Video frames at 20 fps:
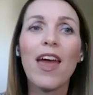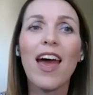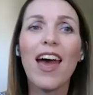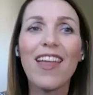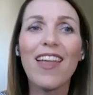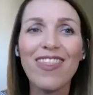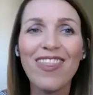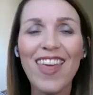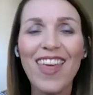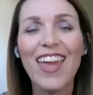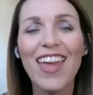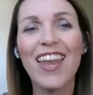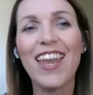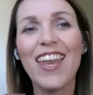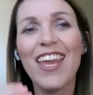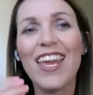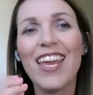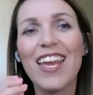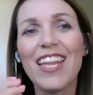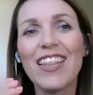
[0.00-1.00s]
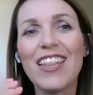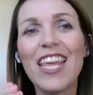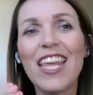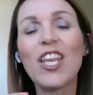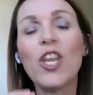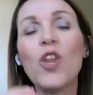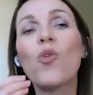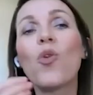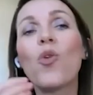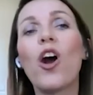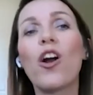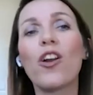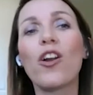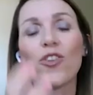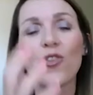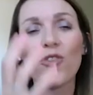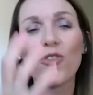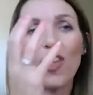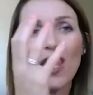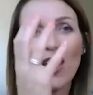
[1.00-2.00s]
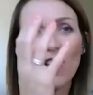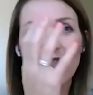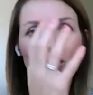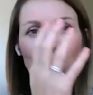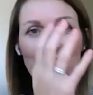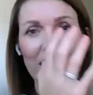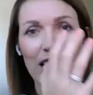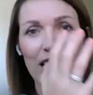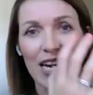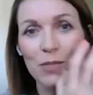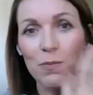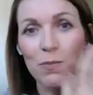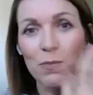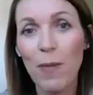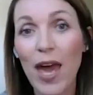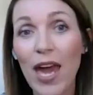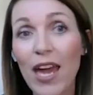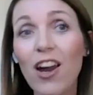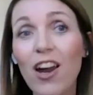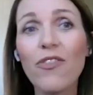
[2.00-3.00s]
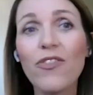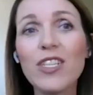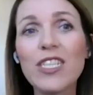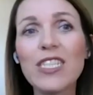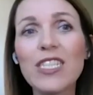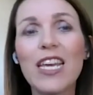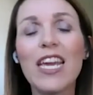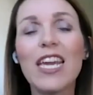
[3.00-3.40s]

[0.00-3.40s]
And then they no longer think of us as back office.